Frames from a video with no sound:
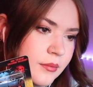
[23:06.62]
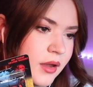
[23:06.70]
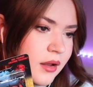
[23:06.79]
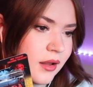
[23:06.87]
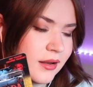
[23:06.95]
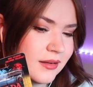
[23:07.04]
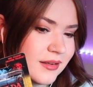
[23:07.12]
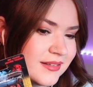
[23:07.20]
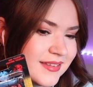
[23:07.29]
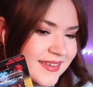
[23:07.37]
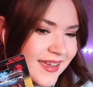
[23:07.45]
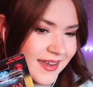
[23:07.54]
But I
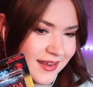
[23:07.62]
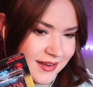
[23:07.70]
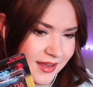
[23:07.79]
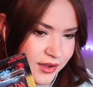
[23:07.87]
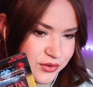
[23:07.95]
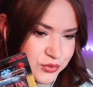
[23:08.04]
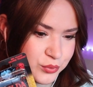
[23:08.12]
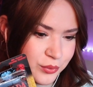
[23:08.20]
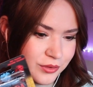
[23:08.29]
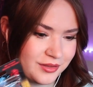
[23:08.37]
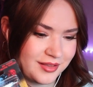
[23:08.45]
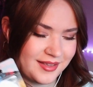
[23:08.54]
need to get an
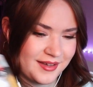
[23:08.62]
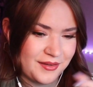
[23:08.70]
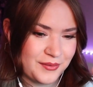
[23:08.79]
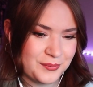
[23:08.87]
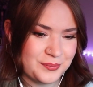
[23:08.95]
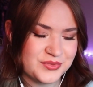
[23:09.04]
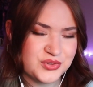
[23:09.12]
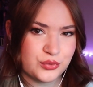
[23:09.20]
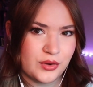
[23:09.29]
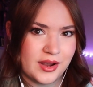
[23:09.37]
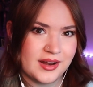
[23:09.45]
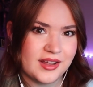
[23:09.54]
actual
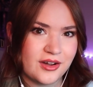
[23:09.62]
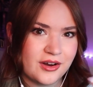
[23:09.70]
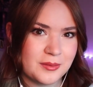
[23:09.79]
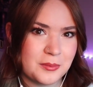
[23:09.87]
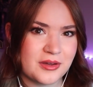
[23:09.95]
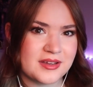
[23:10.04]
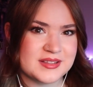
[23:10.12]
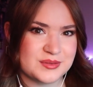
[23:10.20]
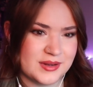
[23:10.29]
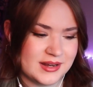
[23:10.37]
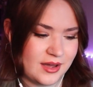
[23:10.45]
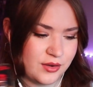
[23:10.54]
trading card book
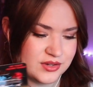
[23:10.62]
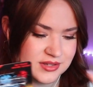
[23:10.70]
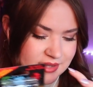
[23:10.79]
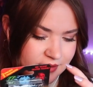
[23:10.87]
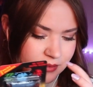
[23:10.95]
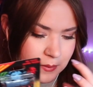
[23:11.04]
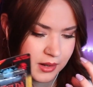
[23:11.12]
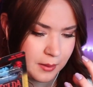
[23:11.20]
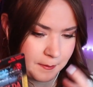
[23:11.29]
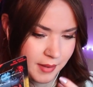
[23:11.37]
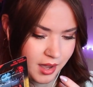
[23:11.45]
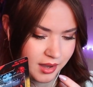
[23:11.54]
because right now I just have them in
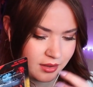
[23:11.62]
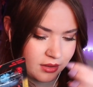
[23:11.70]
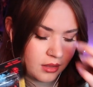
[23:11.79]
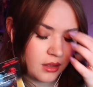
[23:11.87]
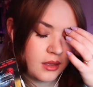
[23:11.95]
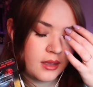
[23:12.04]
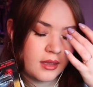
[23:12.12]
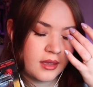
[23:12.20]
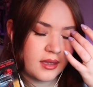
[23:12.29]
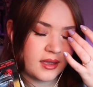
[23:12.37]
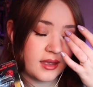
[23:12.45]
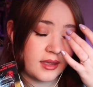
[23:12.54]
a pile.
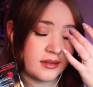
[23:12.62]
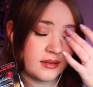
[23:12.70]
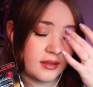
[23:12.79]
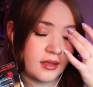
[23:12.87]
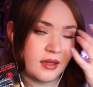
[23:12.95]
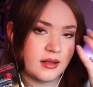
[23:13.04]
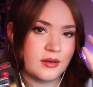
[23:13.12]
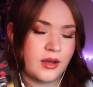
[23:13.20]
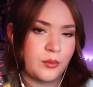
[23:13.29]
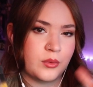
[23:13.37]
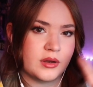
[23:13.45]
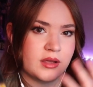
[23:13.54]
And I
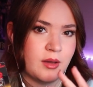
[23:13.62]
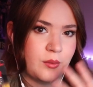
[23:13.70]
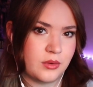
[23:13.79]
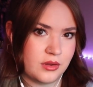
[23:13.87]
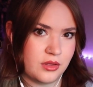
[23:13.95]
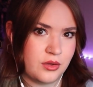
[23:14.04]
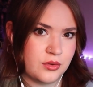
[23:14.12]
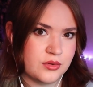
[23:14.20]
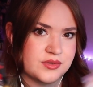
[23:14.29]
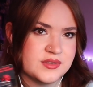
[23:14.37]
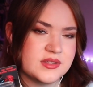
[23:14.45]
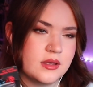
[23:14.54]
want to get one of
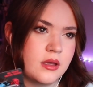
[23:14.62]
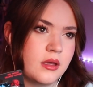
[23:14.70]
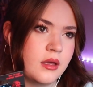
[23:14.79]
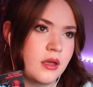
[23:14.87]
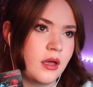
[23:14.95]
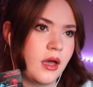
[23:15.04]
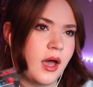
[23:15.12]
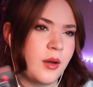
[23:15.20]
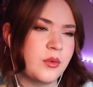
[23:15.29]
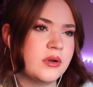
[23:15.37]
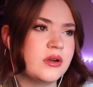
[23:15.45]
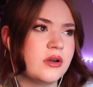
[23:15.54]
those. I
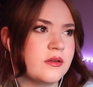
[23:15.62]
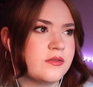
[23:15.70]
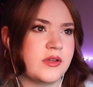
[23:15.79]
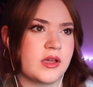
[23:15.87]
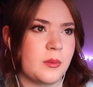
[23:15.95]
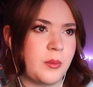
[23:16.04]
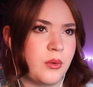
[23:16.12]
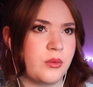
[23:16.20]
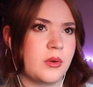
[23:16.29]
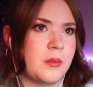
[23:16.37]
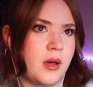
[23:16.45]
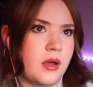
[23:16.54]
wonder if like a
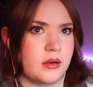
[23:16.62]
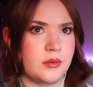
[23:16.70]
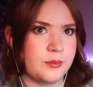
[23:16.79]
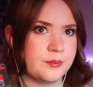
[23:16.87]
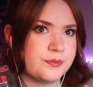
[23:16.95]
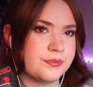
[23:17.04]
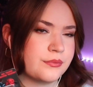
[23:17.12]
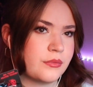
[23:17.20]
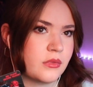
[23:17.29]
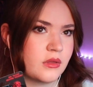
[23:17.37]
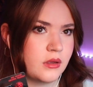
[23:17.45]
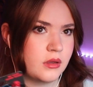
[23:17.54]
Pokemon
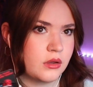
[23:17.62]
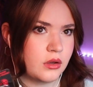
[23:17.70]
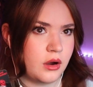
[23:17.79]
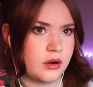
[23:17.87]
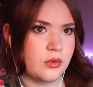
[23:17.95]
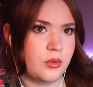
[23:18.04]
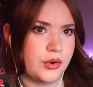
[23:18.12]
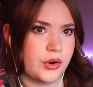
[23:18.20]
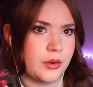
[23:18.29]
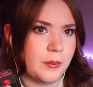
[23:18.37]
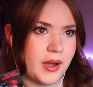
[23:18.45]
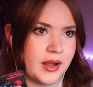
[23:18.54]
card
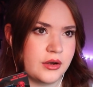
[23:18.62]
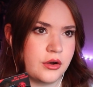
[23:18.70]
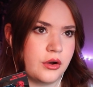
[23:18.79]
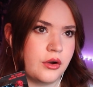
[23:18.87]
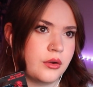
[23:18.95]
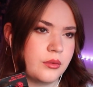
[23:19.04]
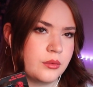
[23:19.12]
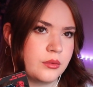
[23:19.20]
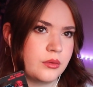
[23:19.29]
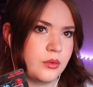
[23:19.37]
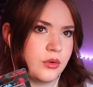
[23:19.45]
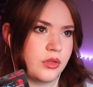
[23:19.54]
holder, binder,
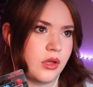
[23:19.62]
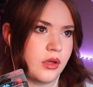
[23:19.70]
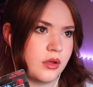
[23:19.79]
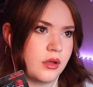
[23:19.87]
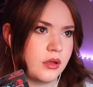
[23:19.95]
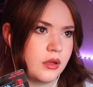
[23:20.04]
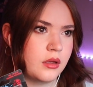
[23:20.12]
or the